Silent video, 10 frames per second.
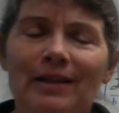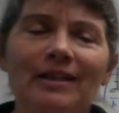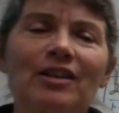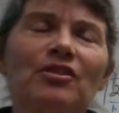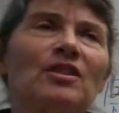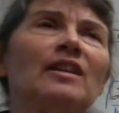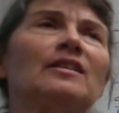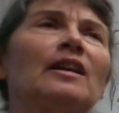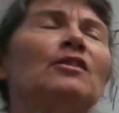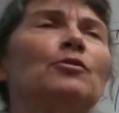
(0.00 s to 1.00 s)
my lectures and I
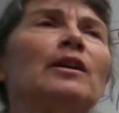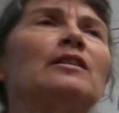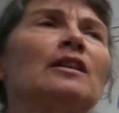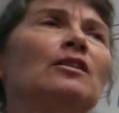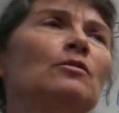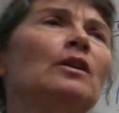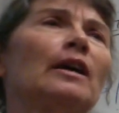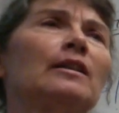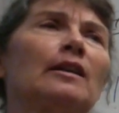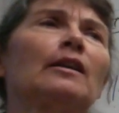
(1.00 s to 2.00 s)
say, do I say you
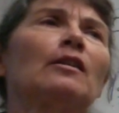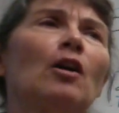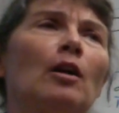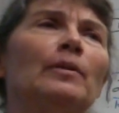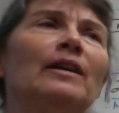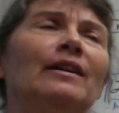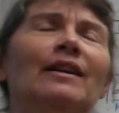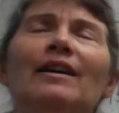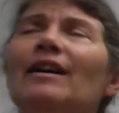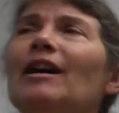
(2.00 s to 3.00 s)
guys like a mama?
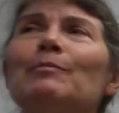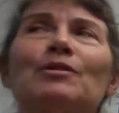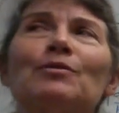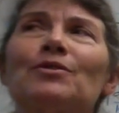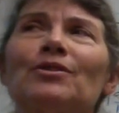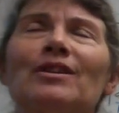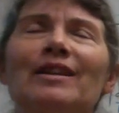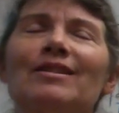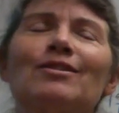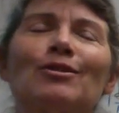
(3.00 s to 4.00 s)
I'm so sorry,
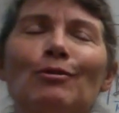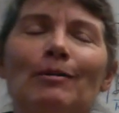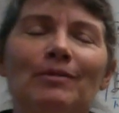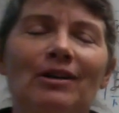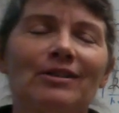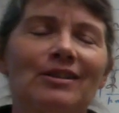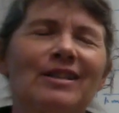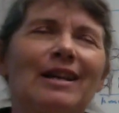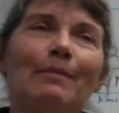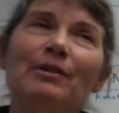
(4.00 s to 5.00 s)
that's so
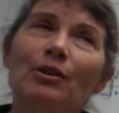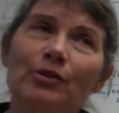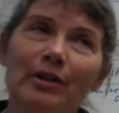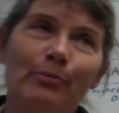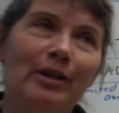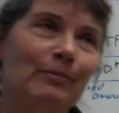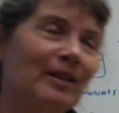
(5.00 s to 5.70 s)
obnoxious, I'm going to try to break